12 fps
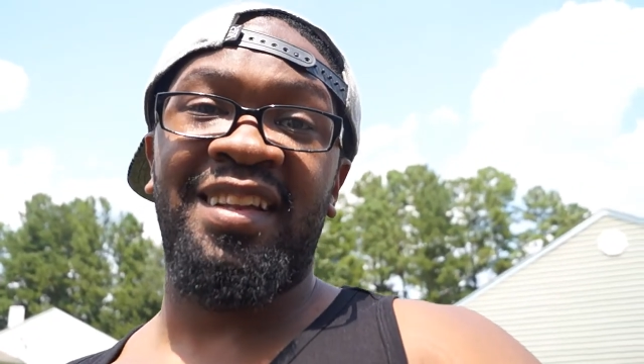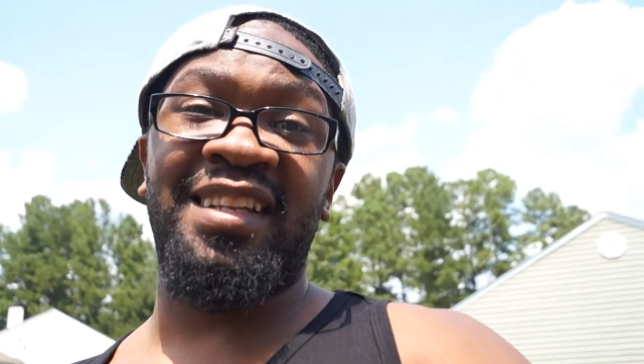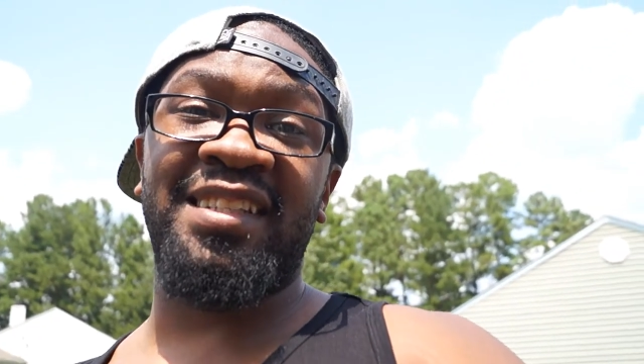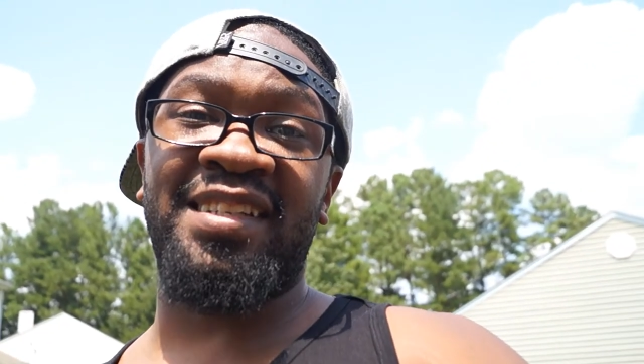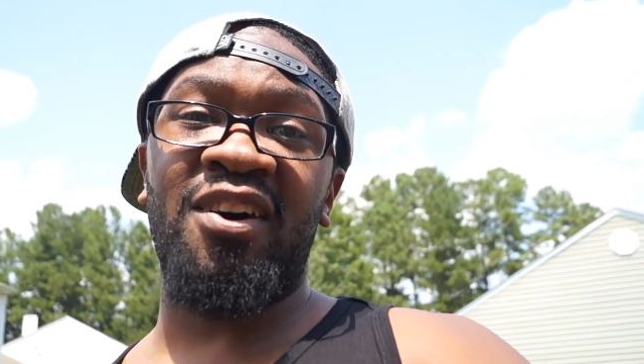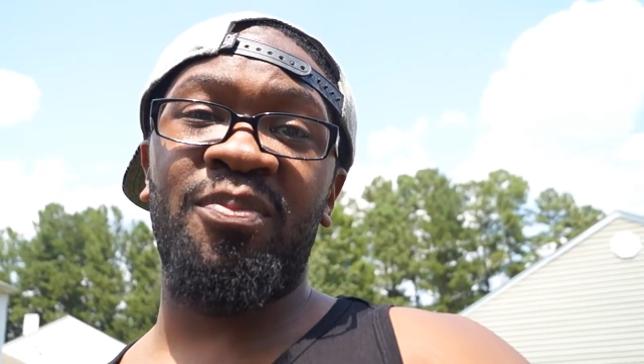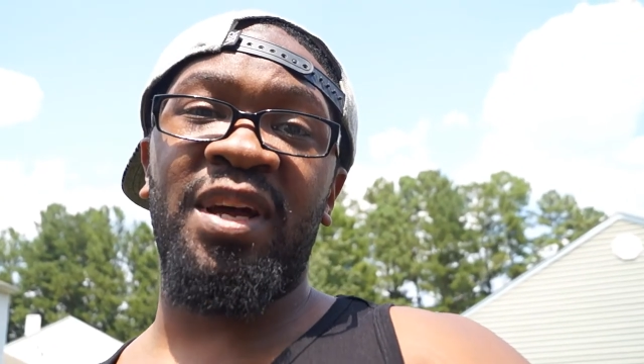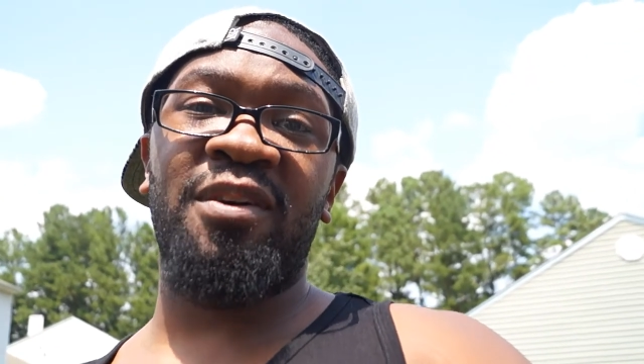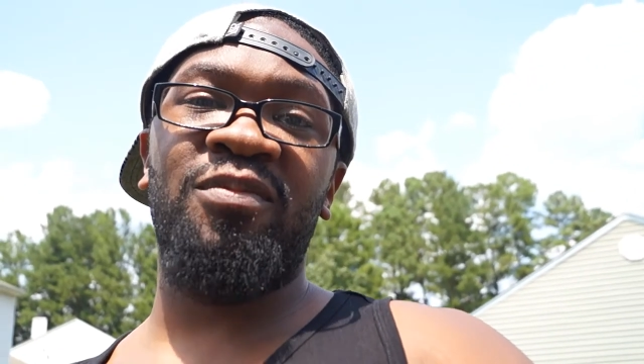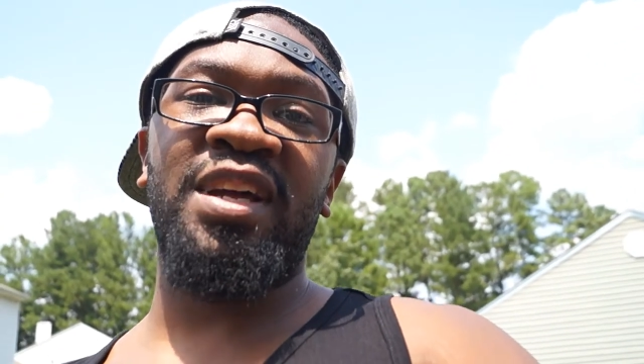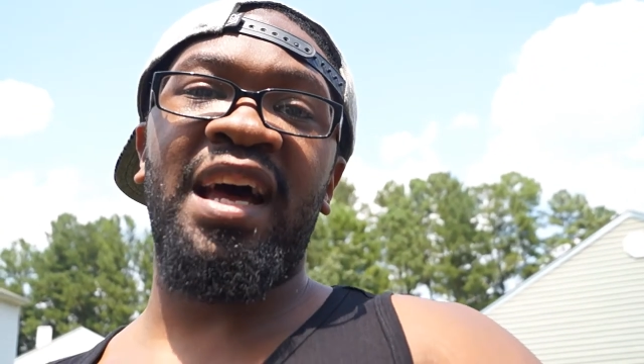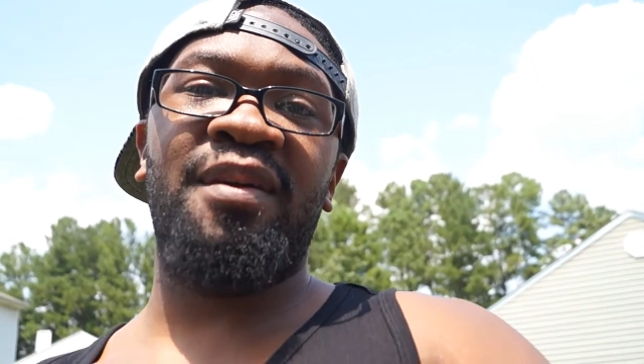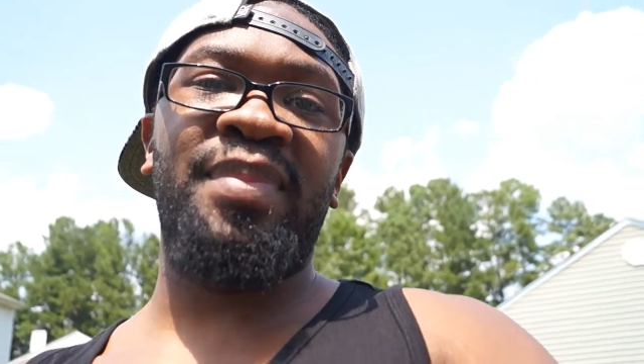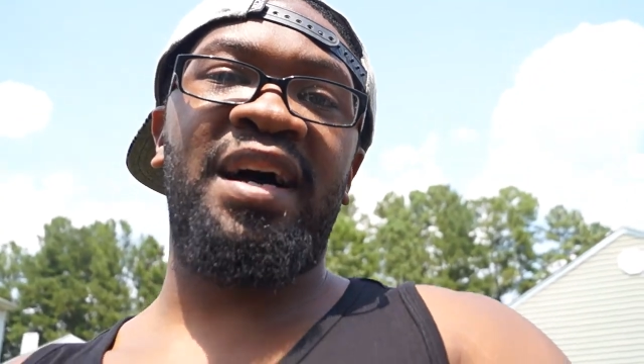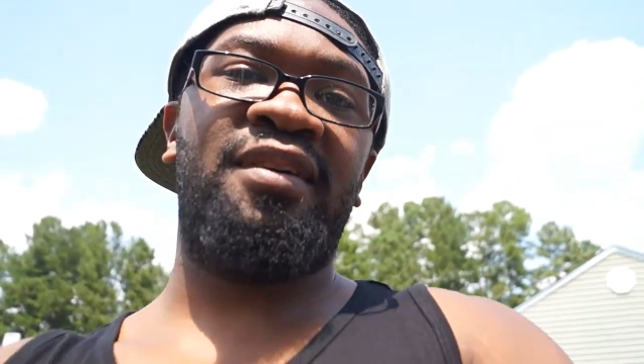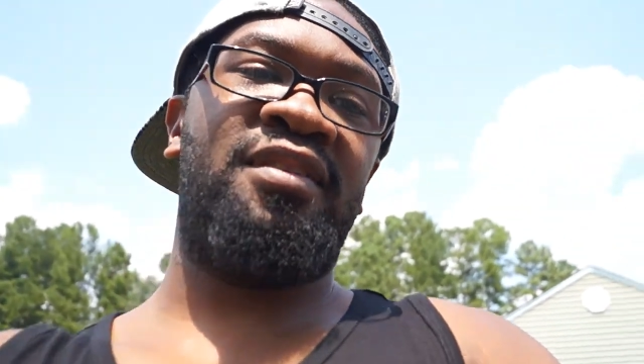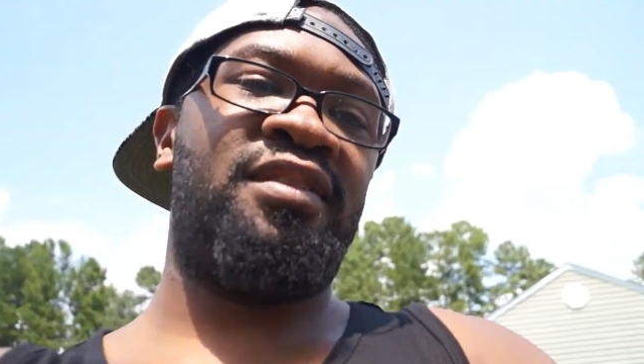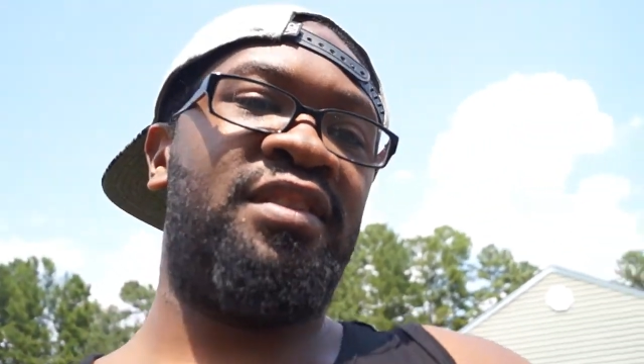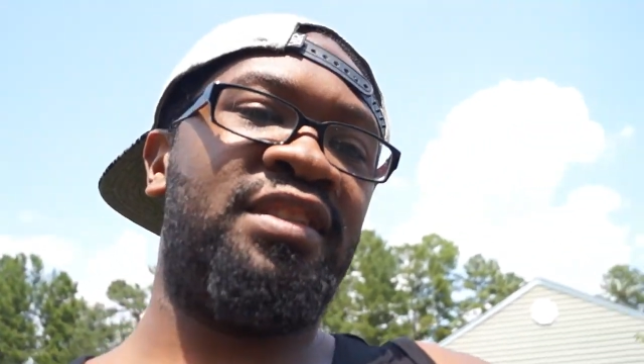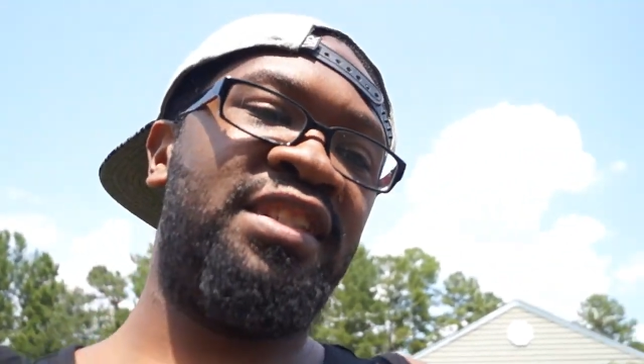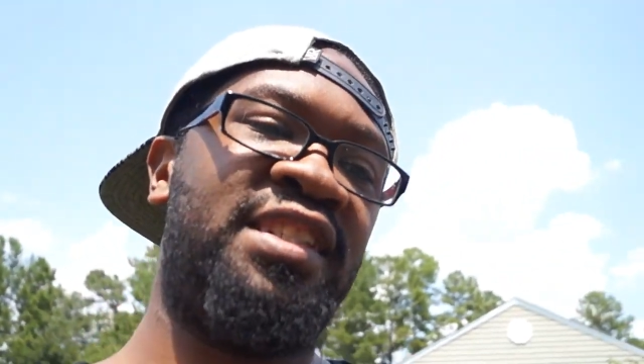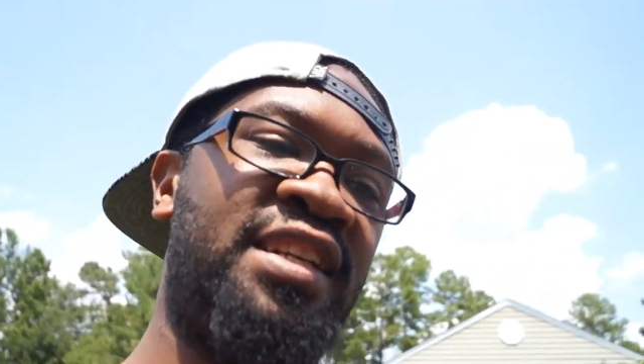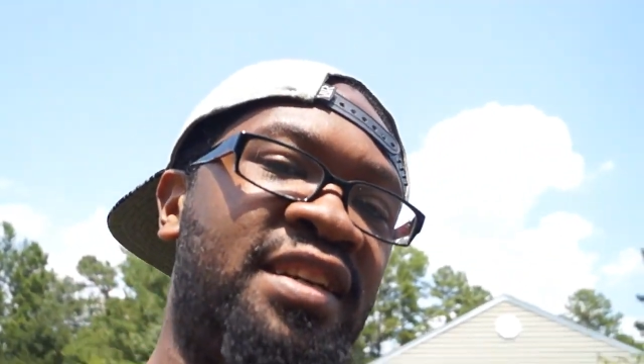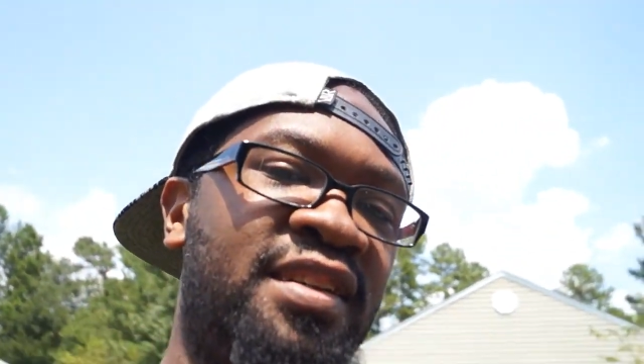let's go, man. We got about,
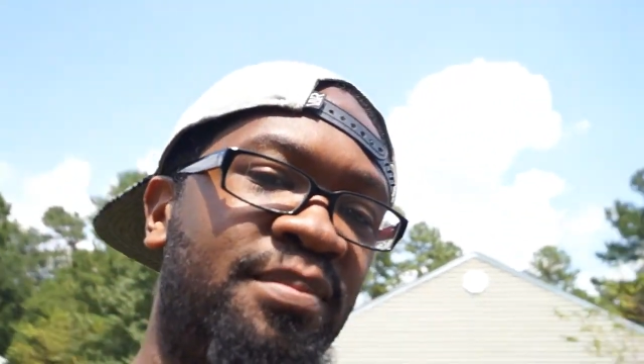let's see, let